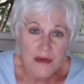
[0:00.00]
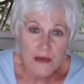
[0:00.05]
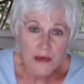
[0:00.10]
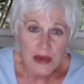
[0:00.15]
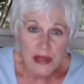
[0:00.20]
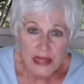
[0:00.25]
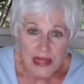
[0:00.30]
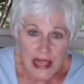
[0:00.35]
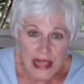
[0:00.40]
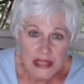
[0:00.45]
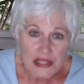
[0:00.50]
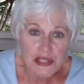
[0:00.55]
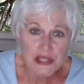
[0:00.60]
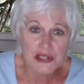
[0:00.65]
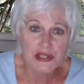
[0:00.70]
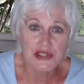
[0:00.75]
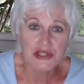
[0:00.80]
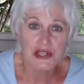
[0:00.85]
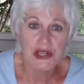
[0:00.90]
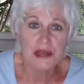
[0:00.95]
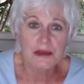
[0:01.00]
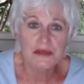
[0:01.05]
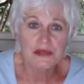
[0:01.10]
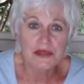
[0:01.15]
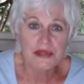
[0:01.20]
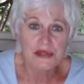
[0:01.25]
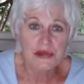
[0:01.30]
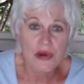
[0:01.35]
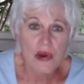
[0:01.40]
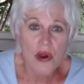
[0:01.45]

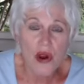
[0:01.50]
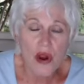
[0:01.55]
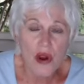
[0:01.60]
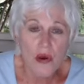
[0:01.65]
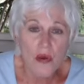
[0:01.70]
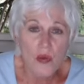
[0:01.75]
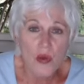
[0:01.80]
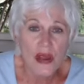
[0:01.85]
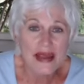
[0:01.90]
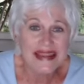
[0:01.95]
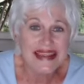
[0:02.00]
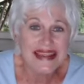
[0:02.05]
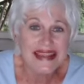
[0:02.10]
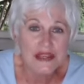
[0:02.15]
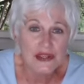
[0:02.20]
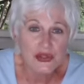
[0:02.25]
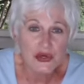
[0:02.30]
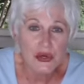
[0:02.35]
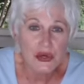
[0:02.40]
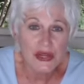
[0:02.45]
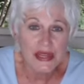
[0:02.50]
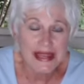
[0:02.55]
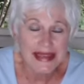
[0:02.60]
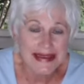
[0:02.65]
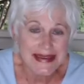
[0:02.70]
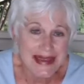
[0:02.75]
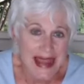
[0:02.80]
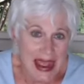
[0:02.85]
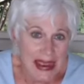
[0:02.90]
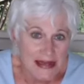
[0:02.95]
Relationships are what
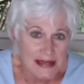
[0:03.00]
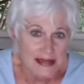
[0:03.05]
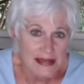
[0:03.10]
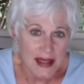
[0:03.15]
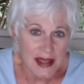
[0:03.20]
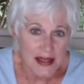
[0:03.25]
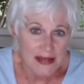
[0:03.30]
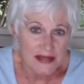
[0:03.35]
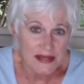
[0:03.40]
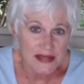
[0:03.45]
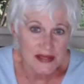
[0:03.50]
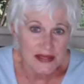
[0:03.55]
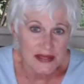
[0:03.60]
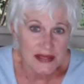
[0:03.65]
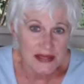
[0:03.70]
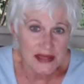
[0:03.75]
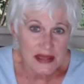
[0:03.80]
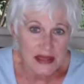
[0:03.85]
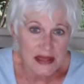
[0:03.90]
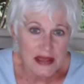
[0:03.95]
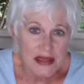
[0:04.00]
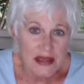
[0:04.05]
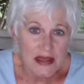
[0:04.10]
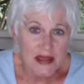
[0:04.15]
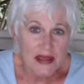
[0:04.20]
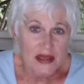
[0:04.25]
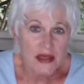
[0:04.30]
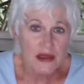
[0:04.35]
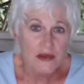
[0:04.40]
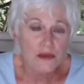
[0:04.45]
interconnect us,
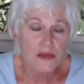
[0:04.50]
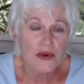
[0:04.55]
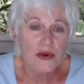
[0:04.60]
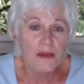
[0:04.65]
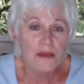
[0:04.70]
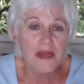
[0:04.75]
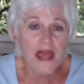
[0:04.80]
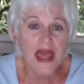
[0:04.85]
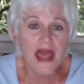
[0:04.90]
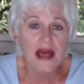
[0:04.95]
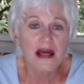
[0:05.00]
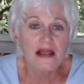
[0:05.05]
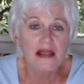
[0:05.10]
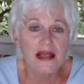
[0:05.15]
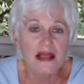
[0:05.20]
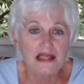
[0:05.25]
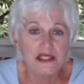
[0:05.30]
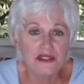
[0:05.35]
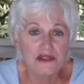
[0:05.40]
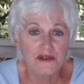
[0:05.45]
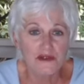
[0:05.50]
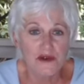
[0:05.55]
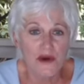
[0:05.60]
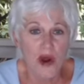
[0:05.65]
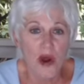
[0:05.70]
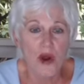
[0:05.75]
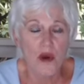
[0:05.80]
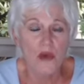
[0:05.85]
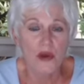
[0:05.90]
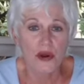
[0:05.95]
propel us
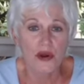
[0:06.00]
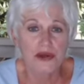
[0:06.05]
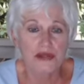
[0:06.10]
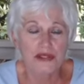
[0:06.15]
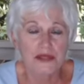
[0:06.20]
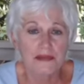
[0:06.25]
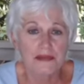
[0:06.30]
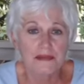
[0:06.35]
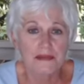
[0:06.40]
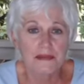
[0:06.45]
forward,